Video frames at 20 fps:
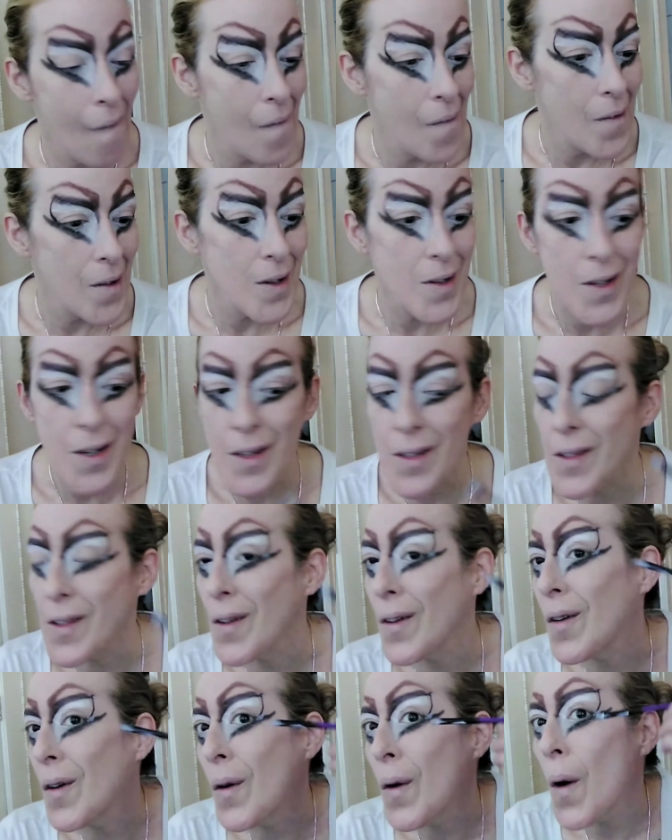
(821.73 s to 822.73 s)
That shit's so
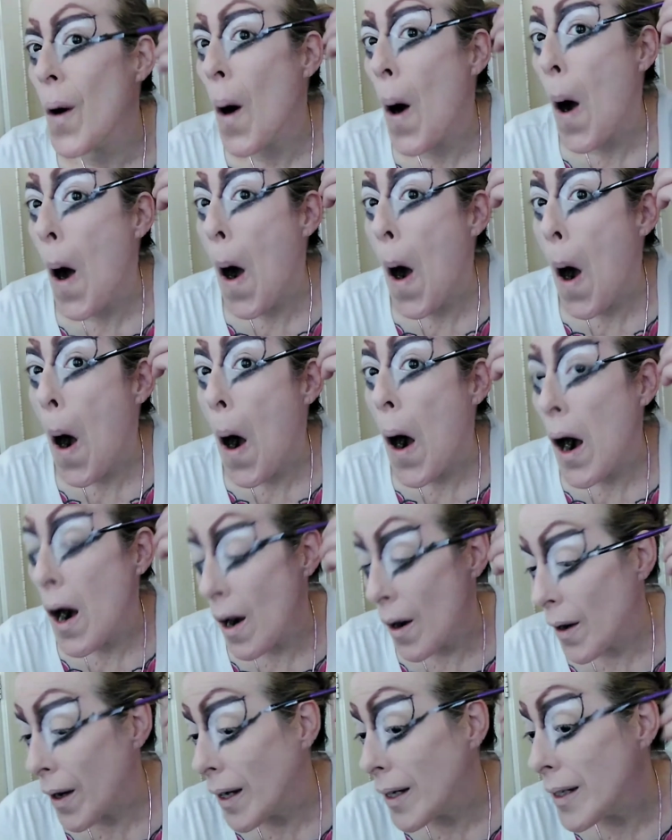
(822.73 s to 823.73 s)
cool.
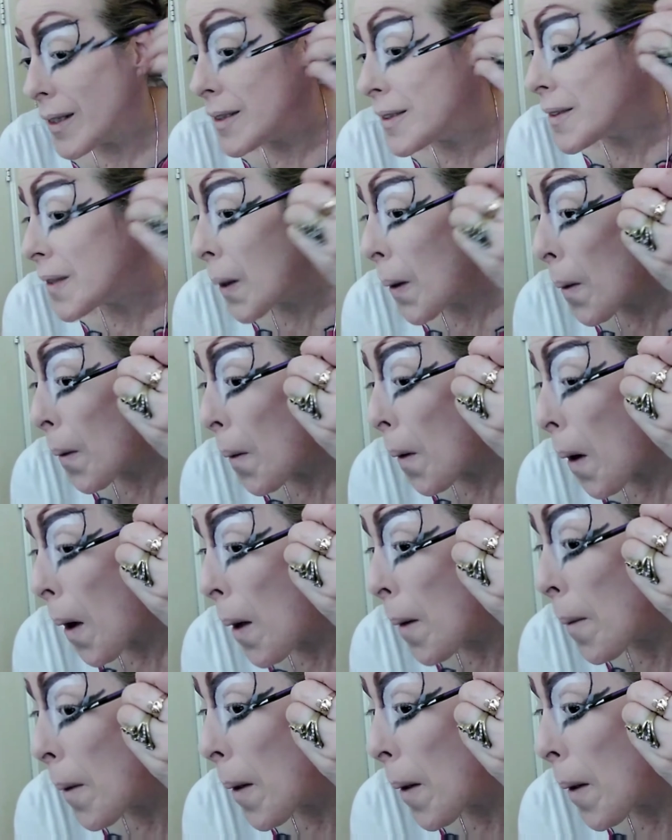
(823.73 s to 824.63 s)
Okay, so I'm